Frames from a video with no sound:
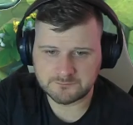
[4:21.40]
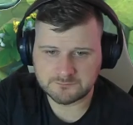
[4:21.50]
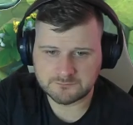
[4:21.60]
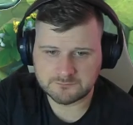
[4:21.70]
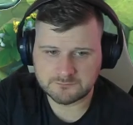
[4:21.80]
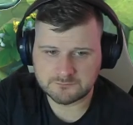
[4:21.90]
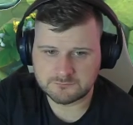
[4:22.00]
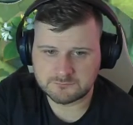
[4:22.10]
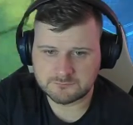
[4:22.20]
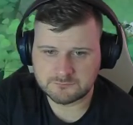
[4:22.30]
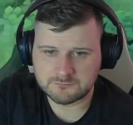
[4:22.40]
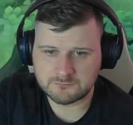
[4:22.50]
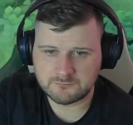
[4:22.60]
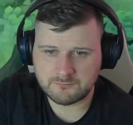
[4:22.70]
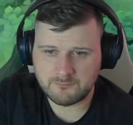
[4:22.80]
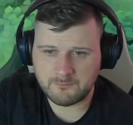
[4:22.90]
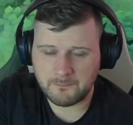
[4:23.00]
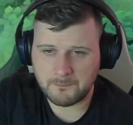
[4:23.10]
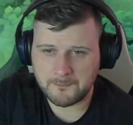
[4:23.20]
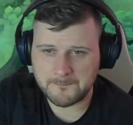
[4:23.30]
Nobody speaks.